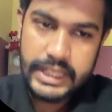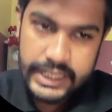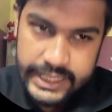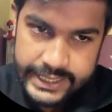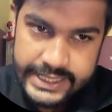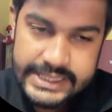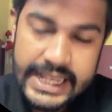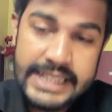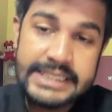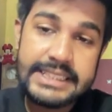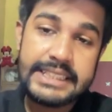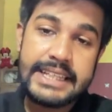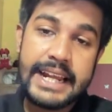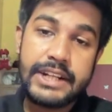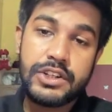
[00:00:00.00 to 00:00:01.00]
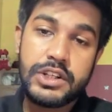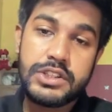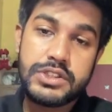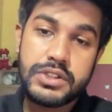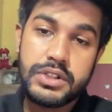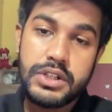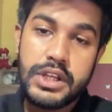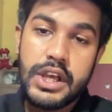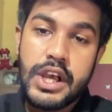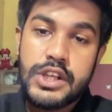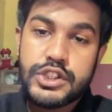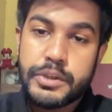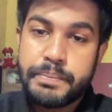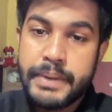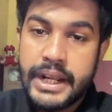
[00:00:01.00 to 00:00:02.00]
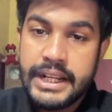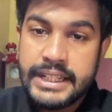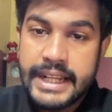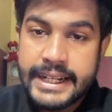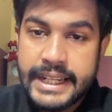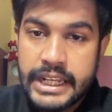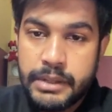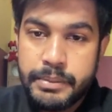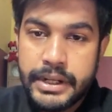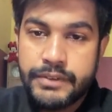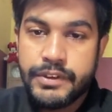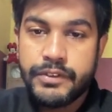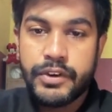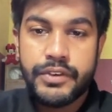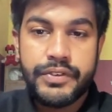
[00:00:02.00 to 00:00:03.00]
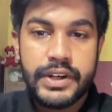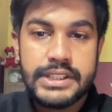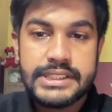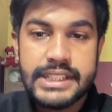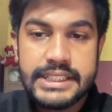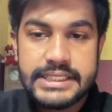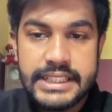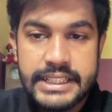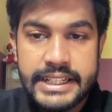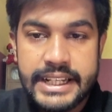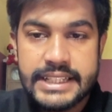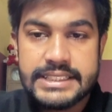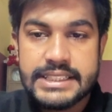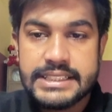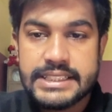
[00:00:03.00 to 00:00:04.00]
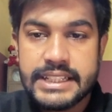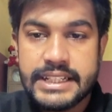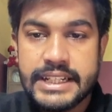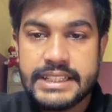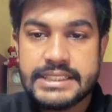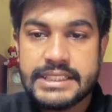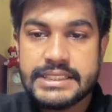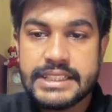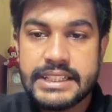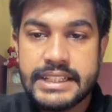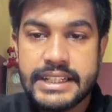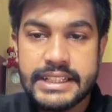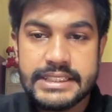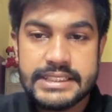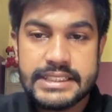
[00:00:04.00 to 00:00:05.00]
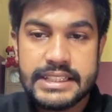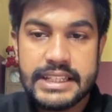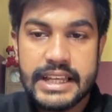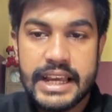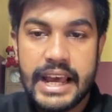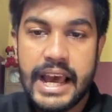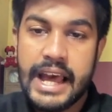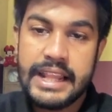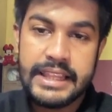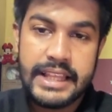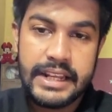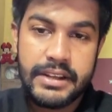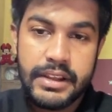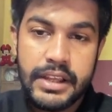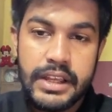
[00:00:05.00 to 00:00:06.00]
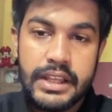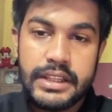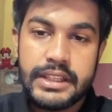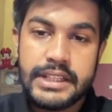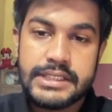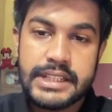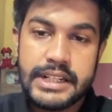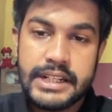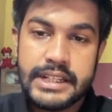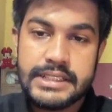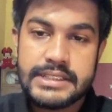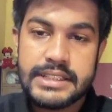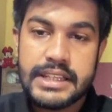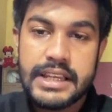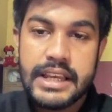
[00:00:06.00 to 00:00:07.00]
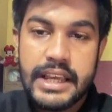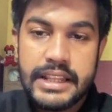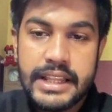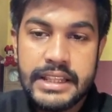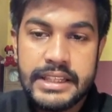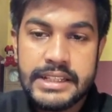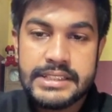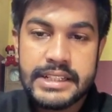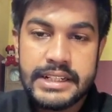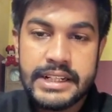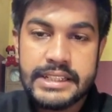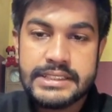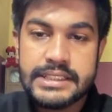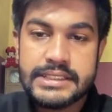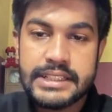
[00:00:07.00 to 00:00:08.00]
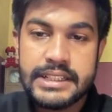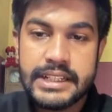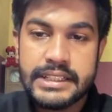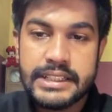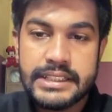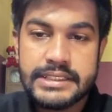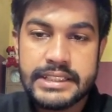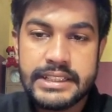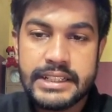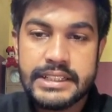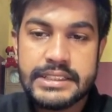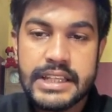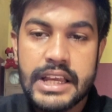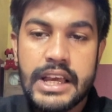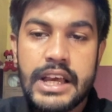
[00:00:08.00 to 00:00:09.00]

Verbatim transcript: Let us answer that also. So print that element, we would first this index, this index, this index, and then this index, then this index, this index, this index.